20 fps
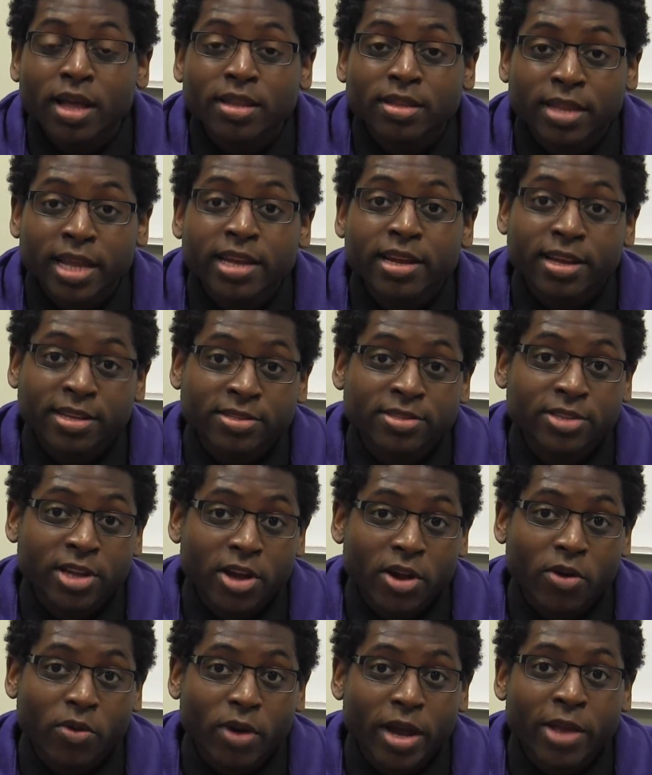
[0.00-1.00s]
let us
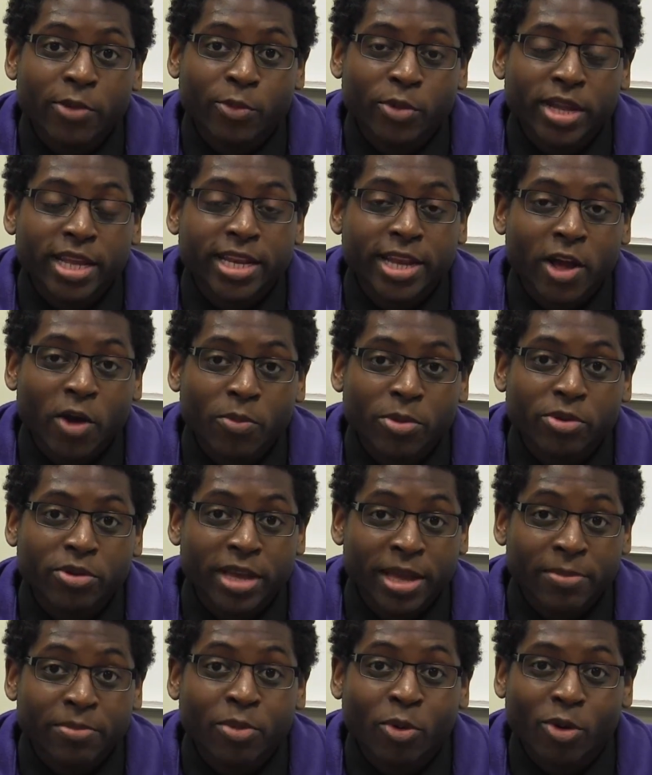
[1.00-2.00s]
know and we can help you
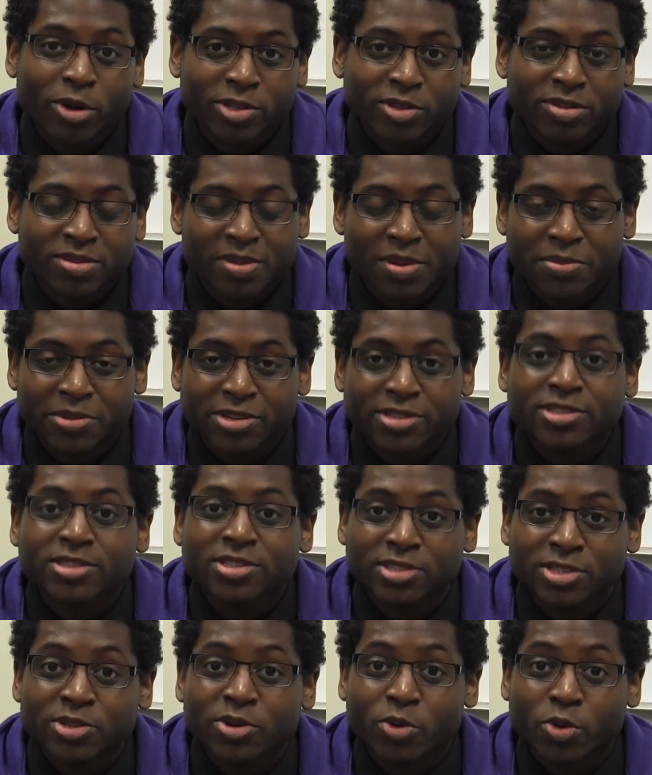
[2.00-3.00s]
import those members
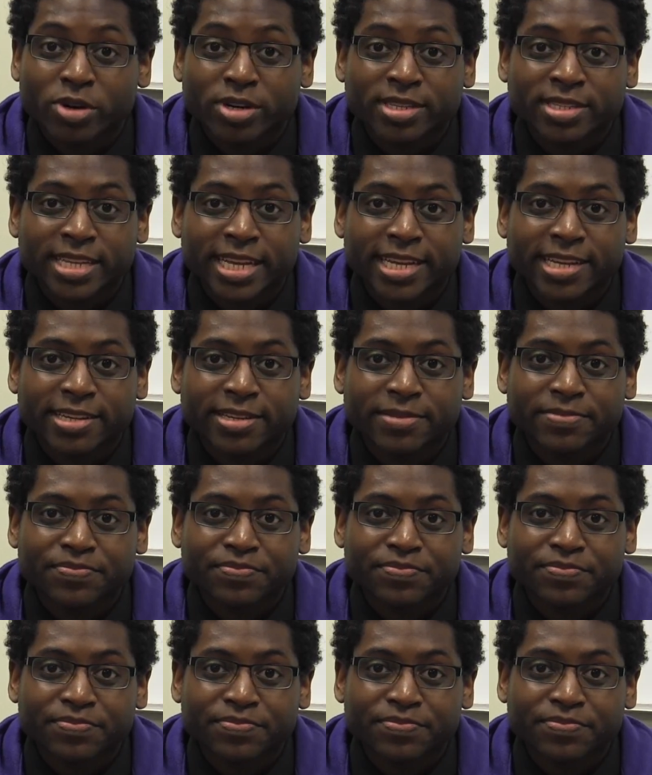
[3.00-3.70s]
to OrgSync.